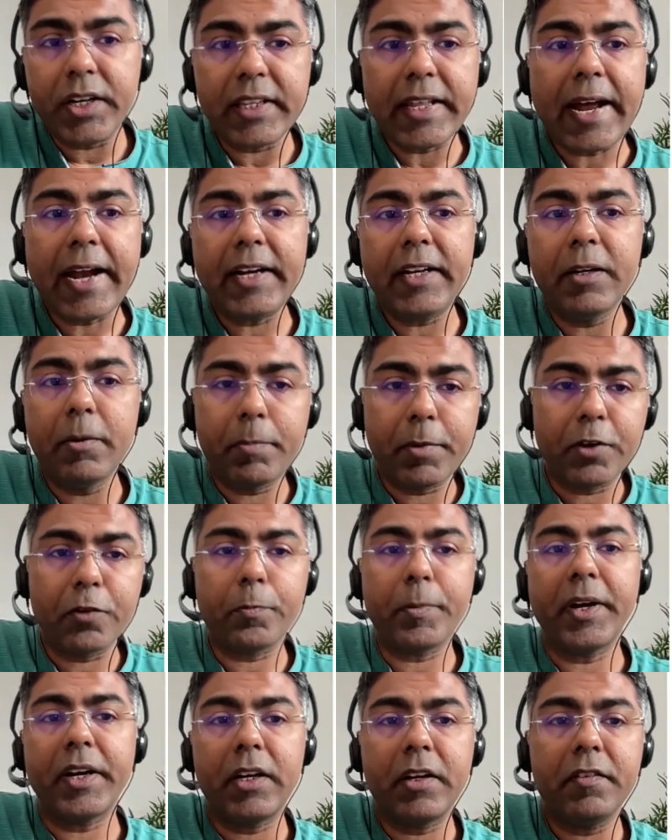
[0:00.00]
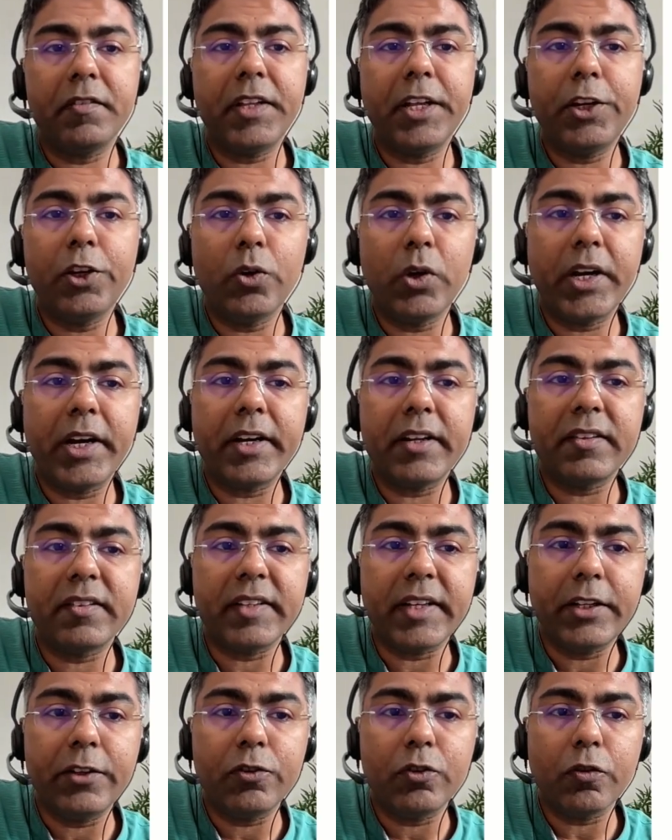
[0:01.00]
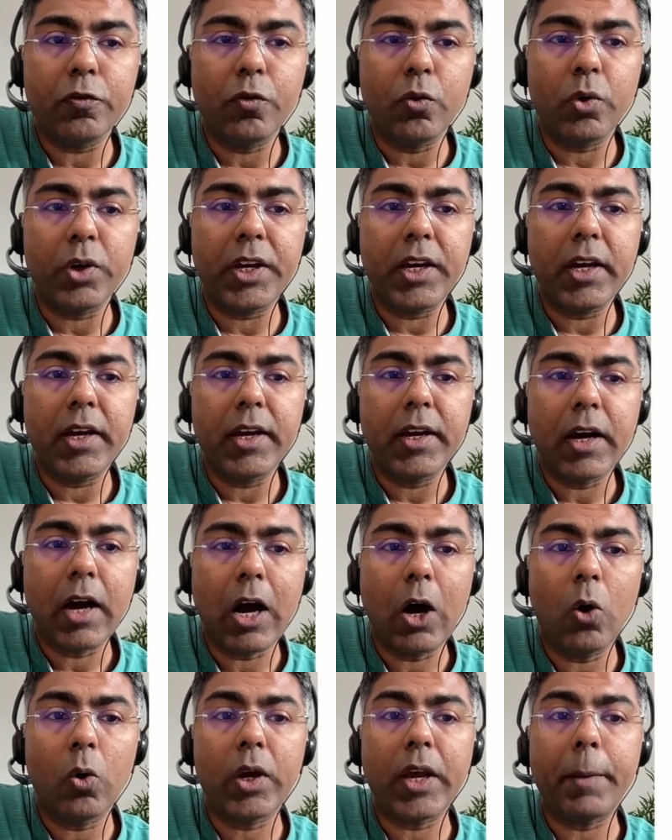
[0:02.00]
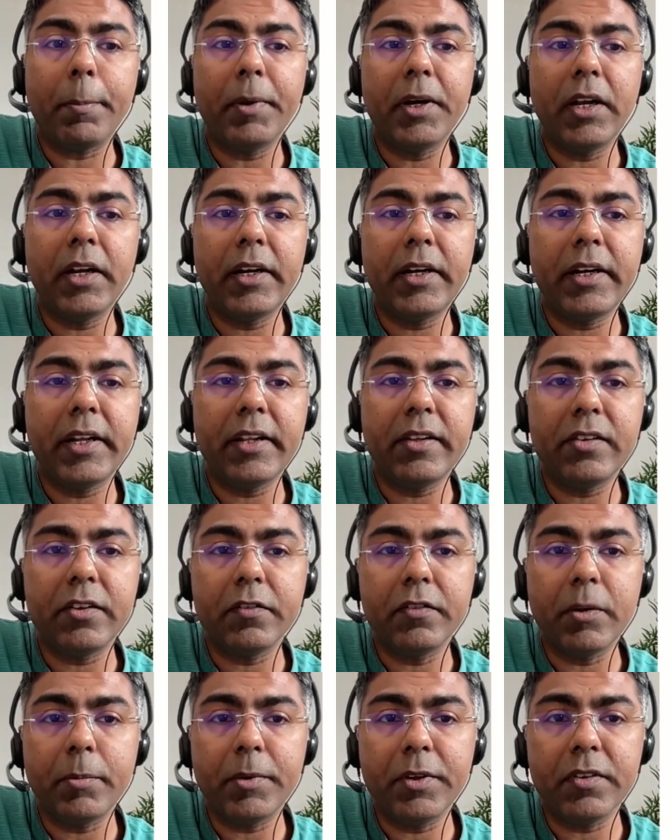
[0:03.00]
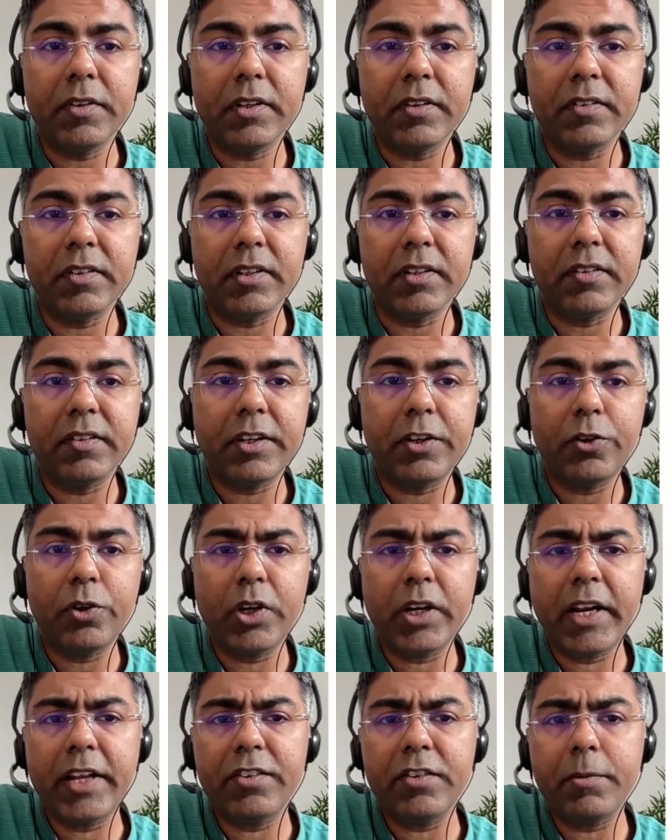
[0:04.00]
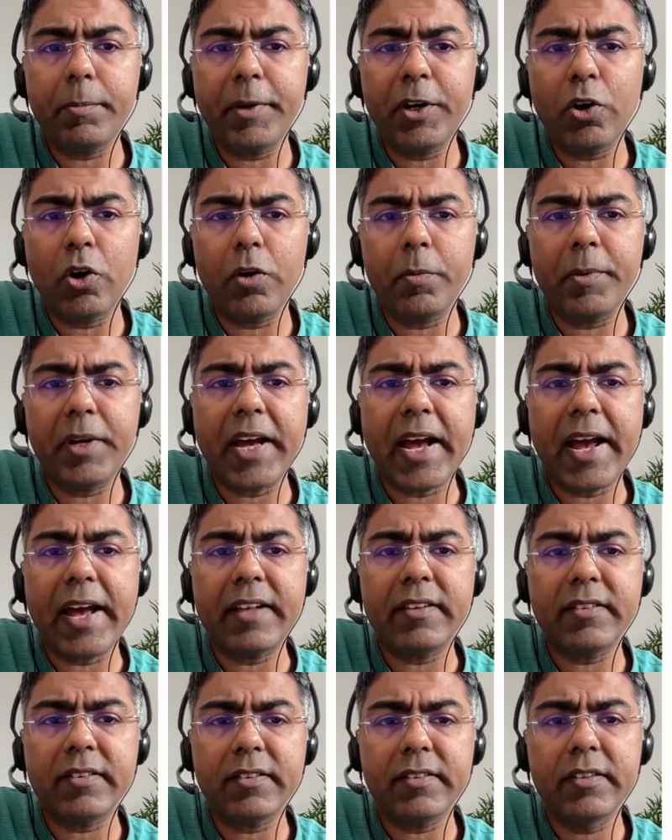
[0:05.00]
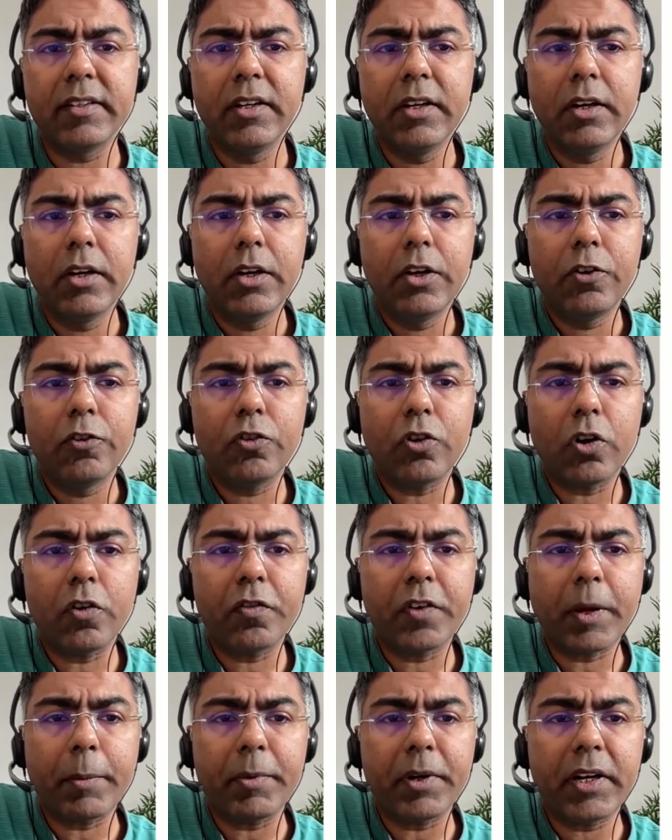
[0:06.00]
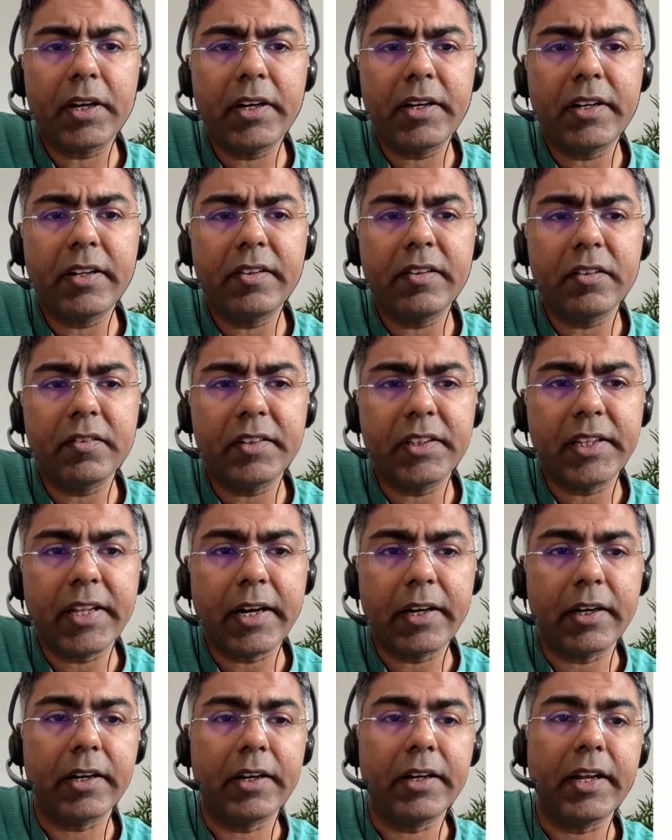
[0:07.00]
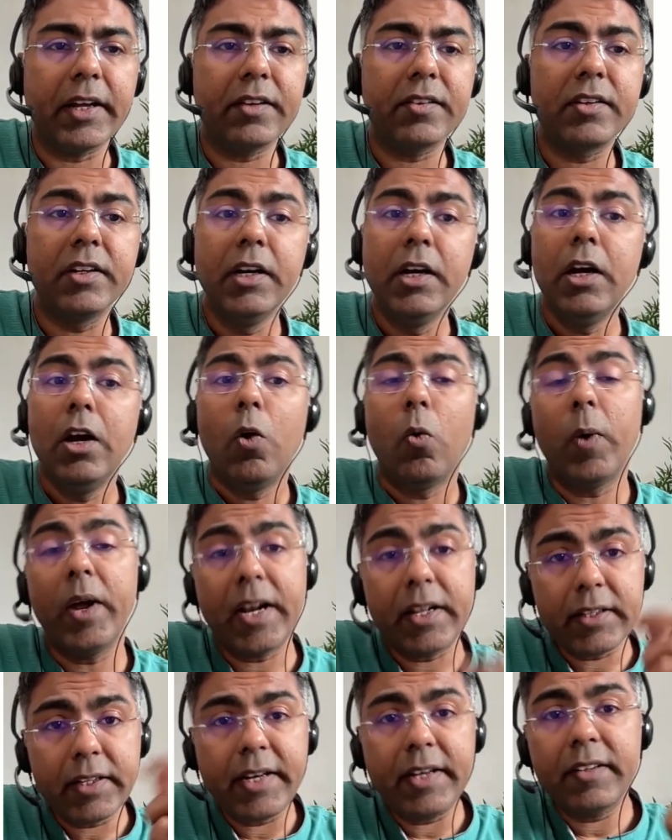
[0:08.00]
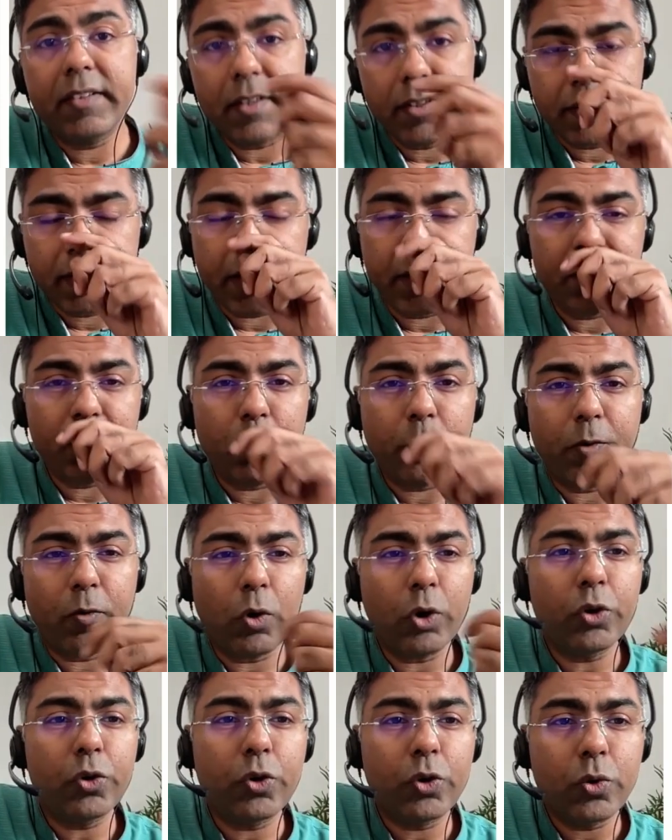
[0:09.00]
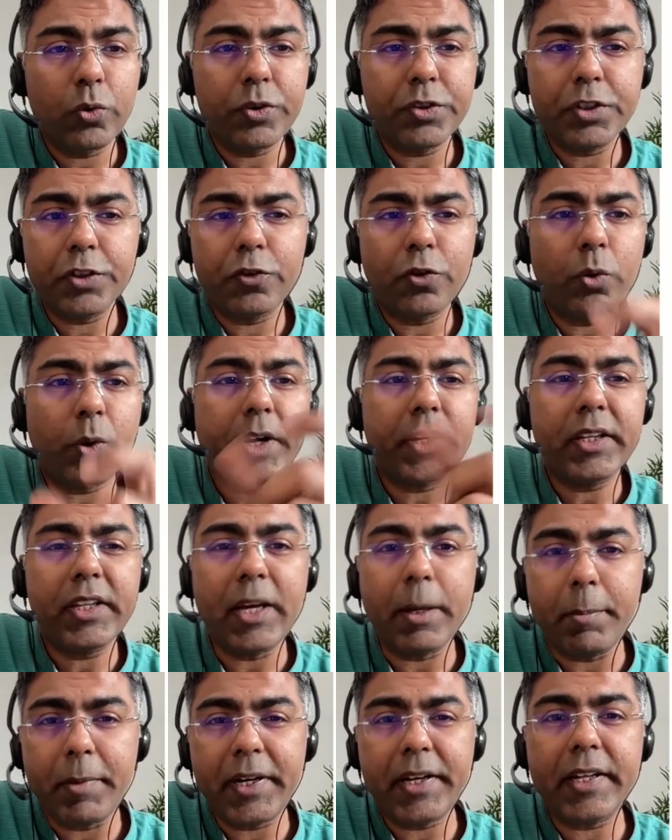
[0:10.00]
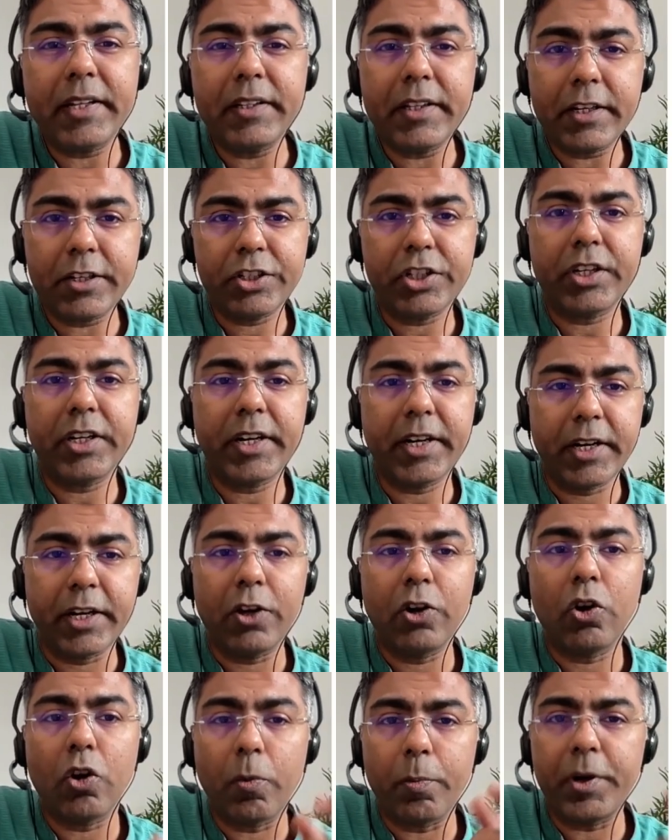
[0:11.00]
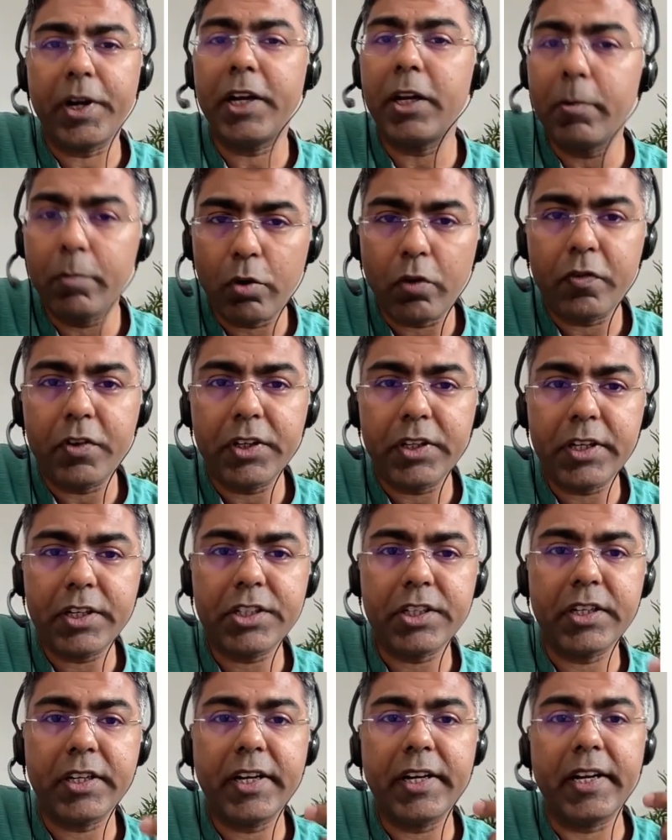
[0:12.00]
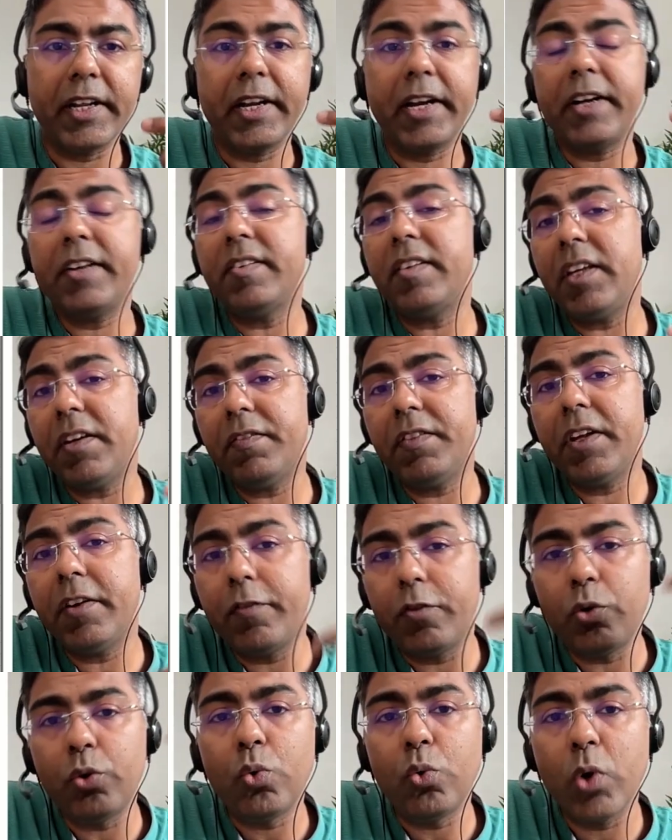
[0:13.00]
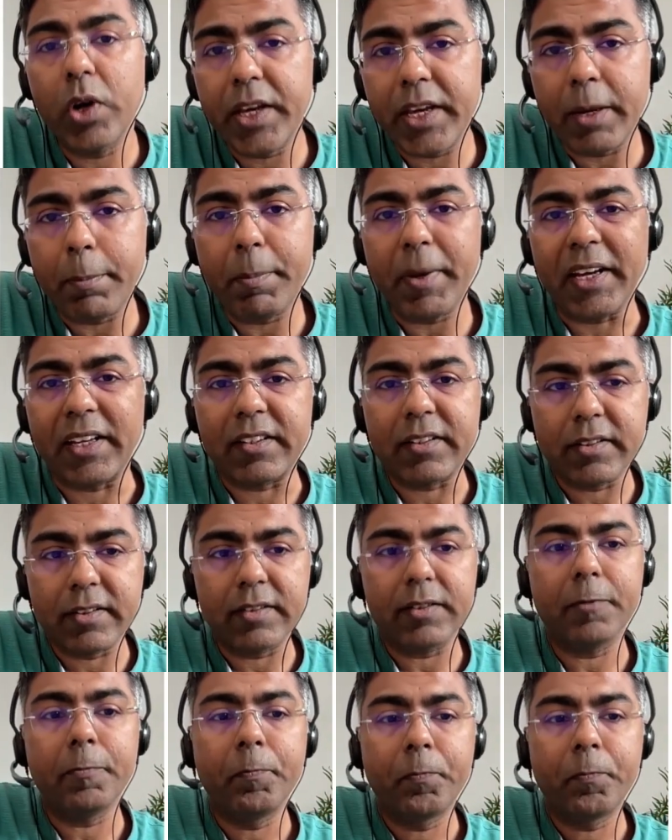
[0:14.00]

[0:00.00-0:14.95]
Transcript: that in perspective, then you'll get a sense of, okay, how capital intensive the business is, and you realize it may not be as sort of capital intensive in that context. One other exercise you may want to do is just look at the EBITDA they're generating or operating profit they're generating and see if they have to do a capex,